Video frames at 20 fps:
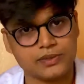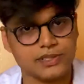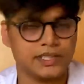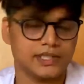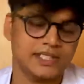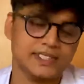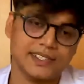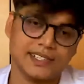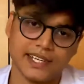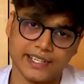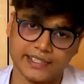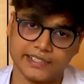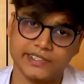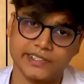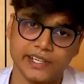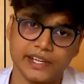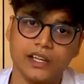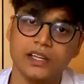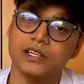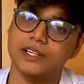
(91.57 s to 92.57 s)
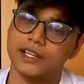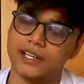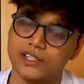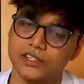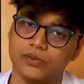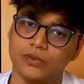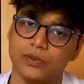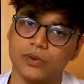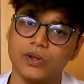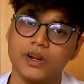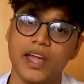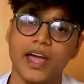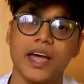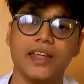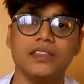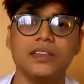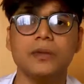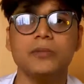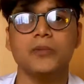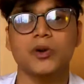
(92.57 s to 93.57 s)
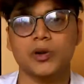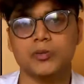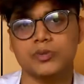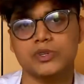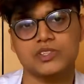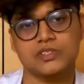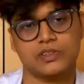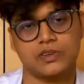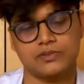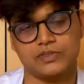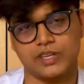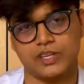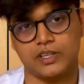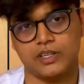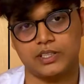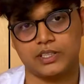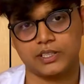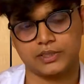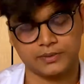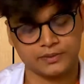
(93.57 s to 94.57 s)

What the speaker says: that is S3 and S4, and the murmurs of the heart.